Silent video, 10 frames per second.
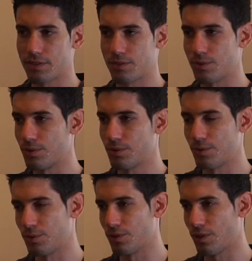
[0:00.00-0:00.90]
to,
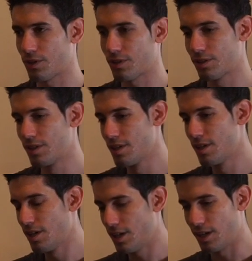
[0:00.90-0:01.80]
to knock
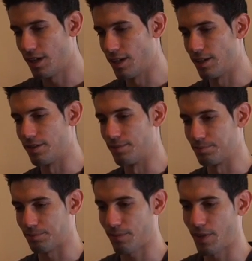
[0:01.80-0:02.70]
um,